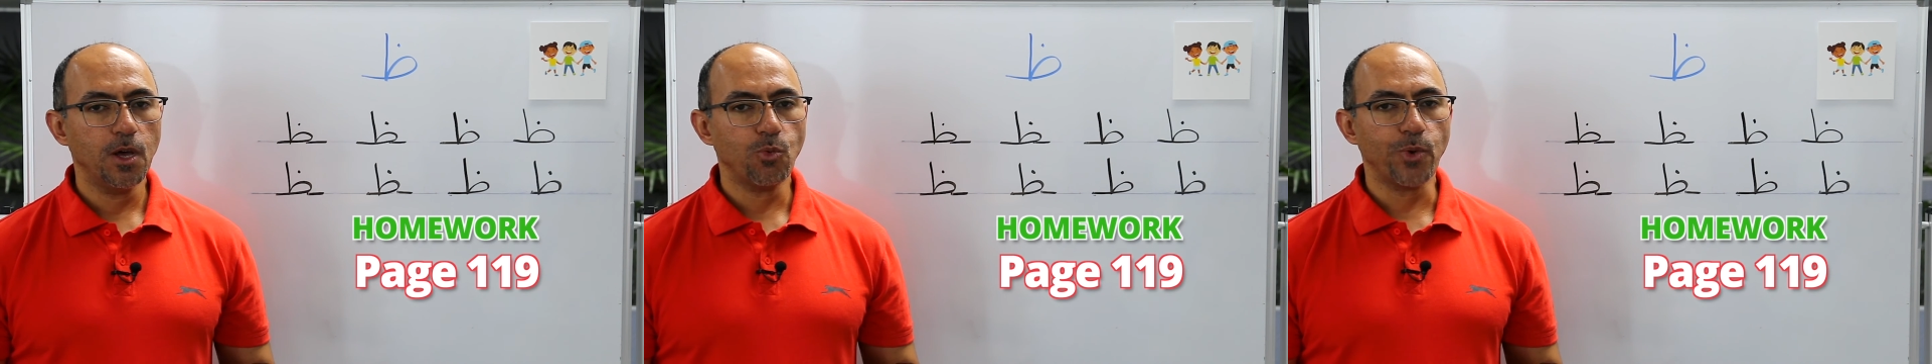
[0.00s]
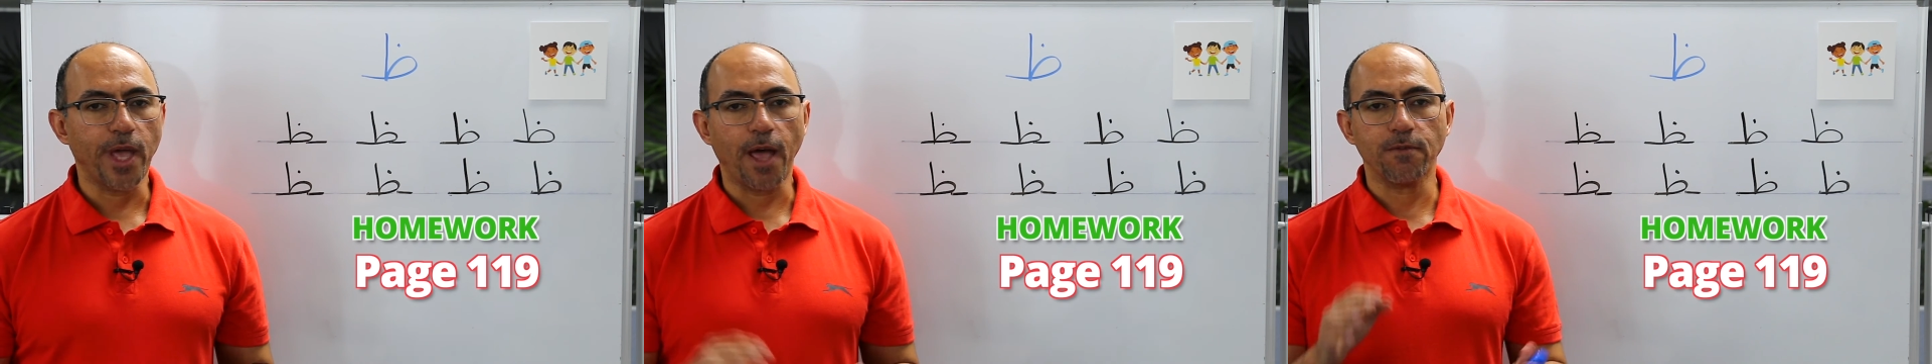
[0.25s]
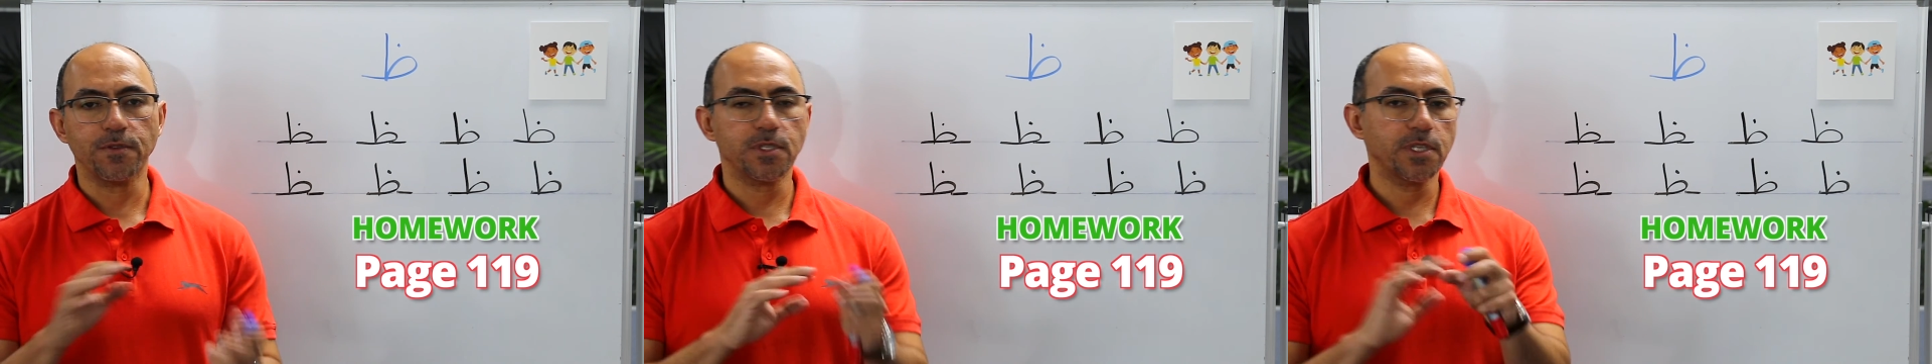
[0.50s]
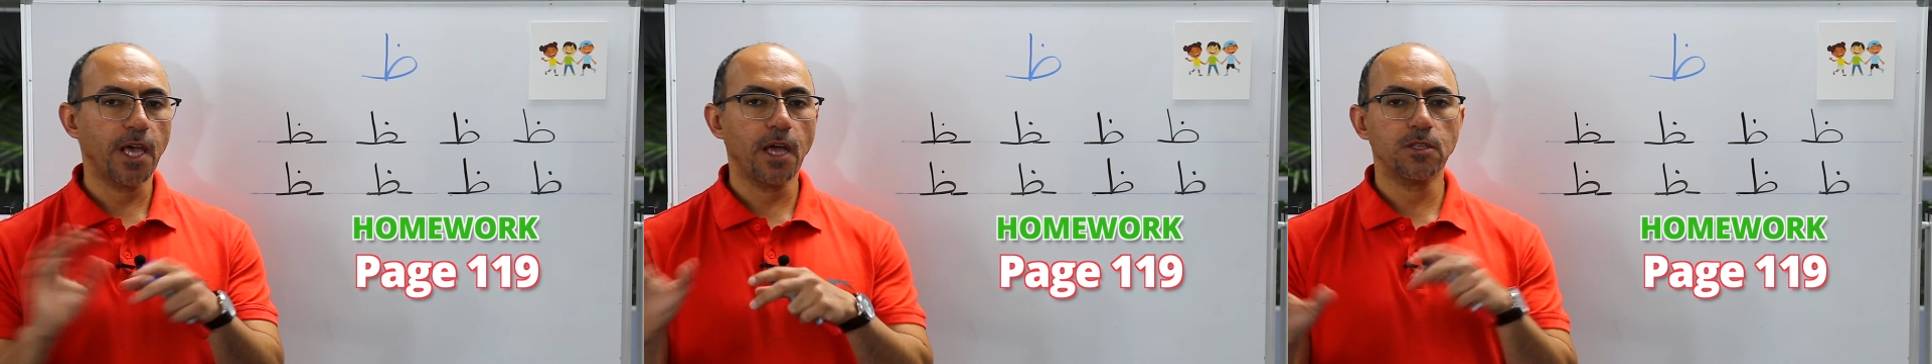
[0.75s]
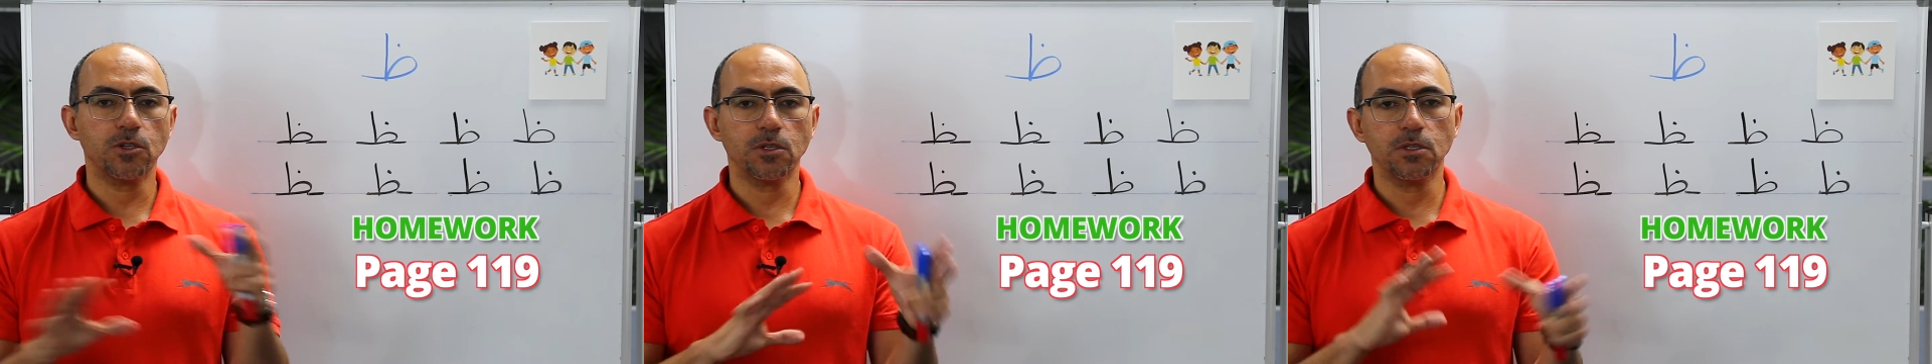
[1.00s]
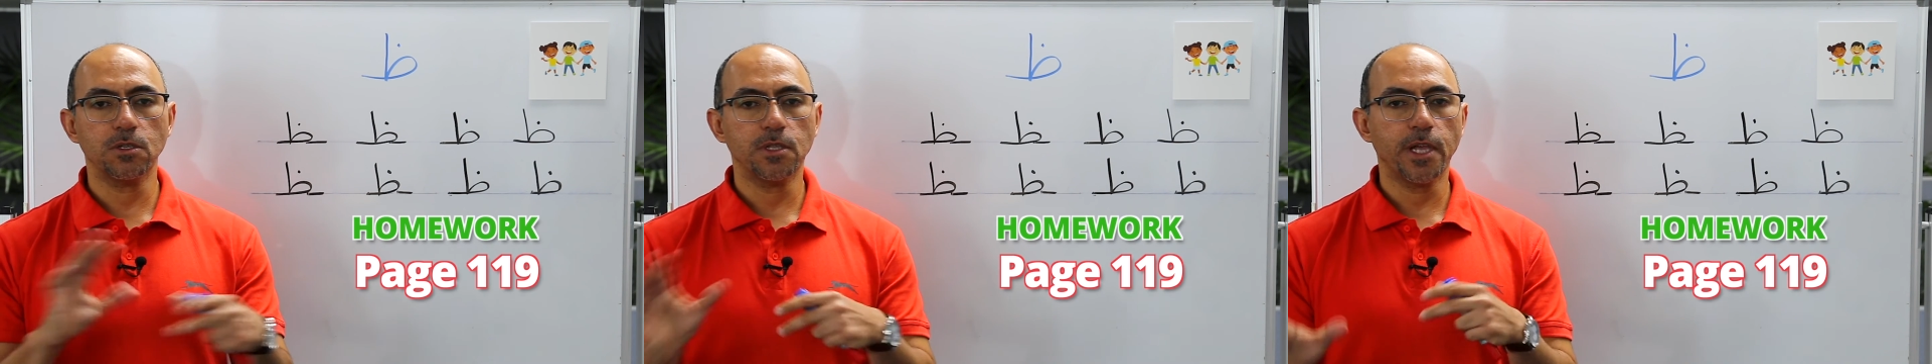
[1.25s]
We have
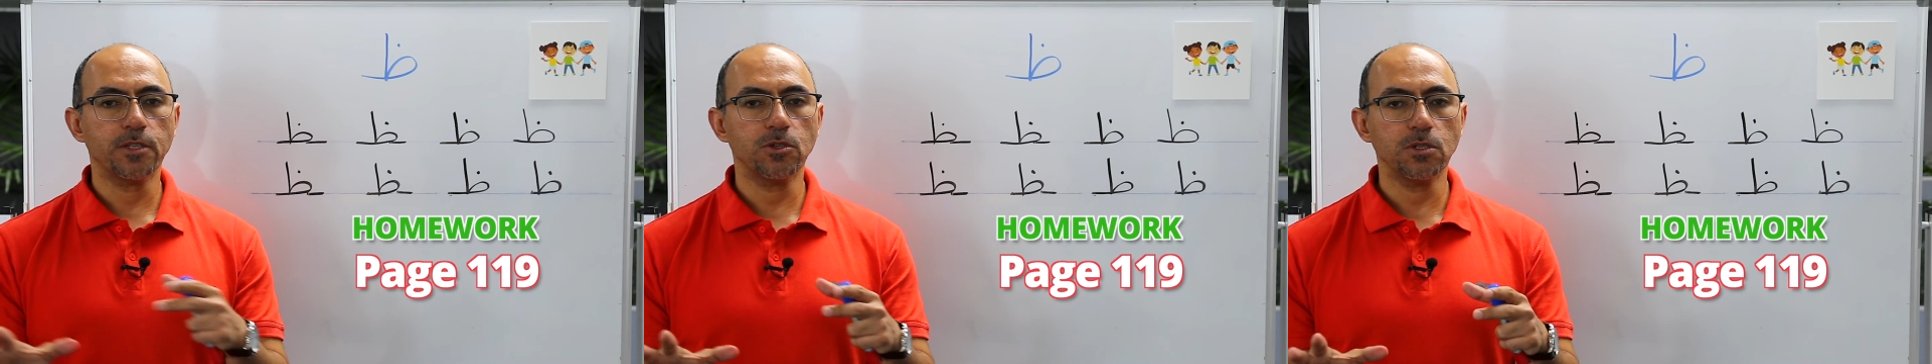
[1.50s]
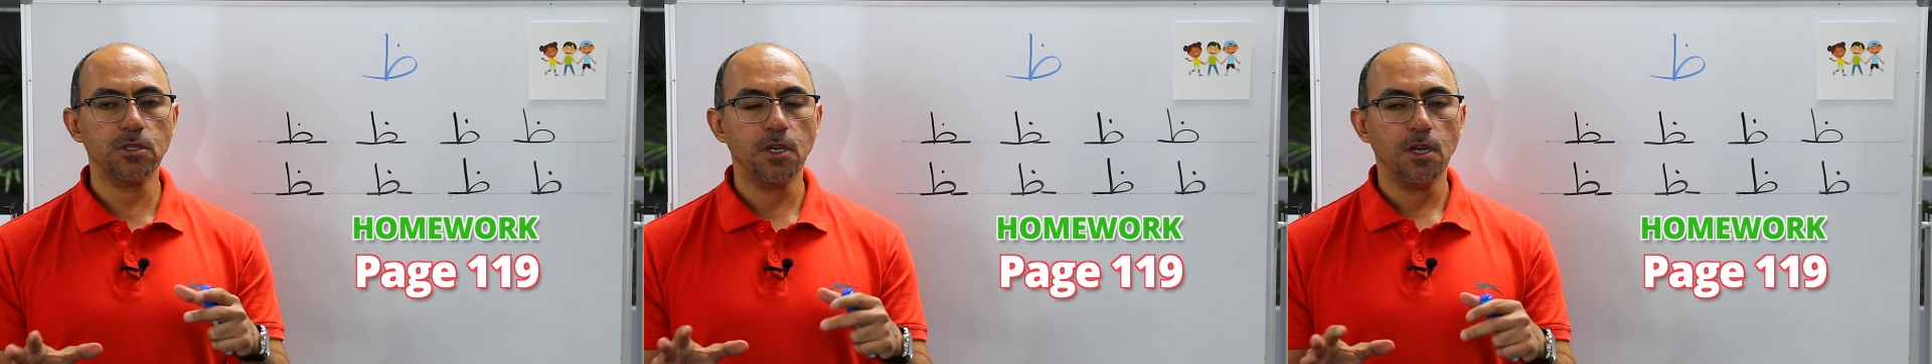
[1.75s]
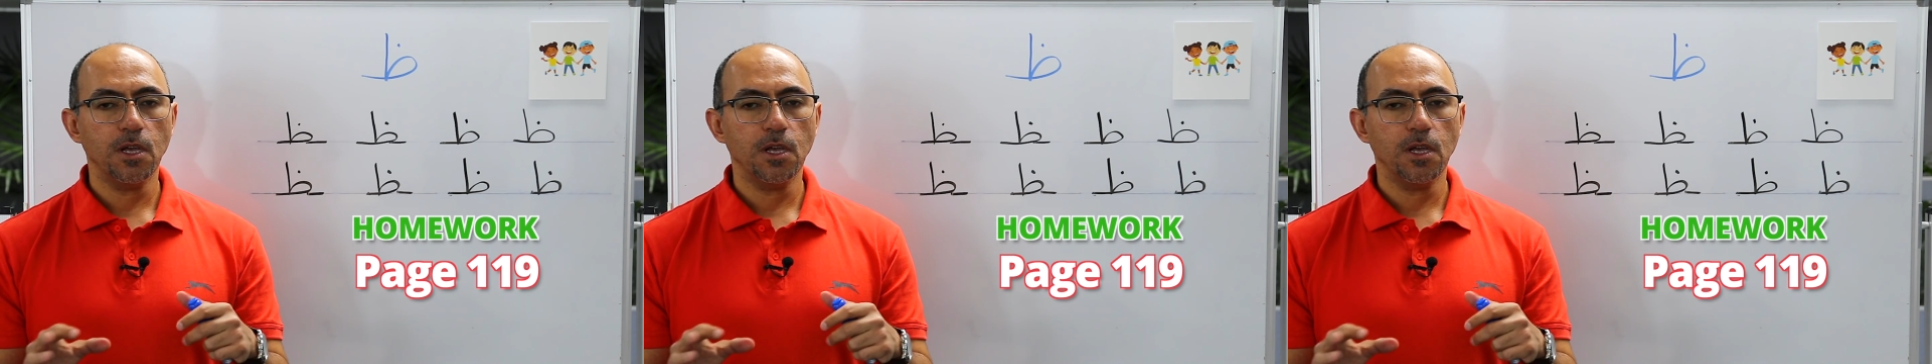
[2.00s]
scattered letters.